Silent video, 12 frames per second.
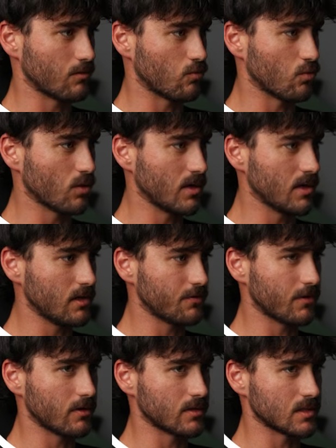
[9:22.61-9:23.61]
really
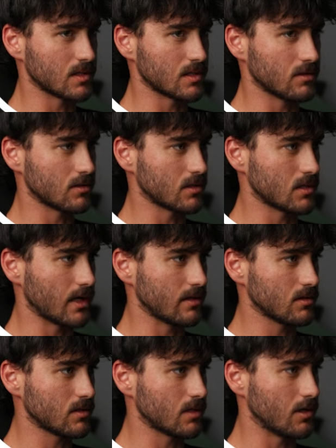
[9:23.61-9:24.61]
focuses on just like
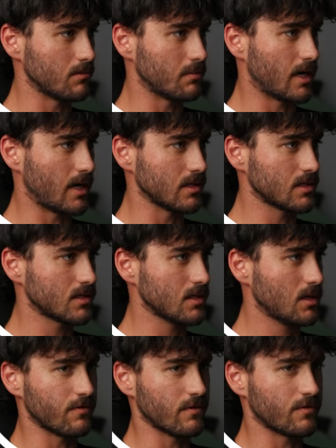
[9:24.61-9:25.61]
certain parts
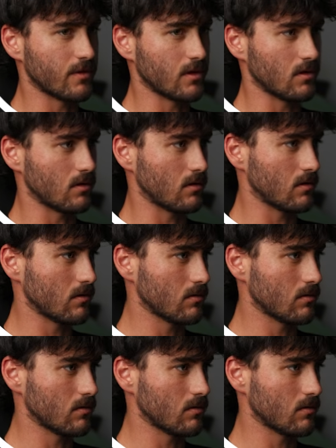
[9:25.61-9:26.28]
of the figure, you know?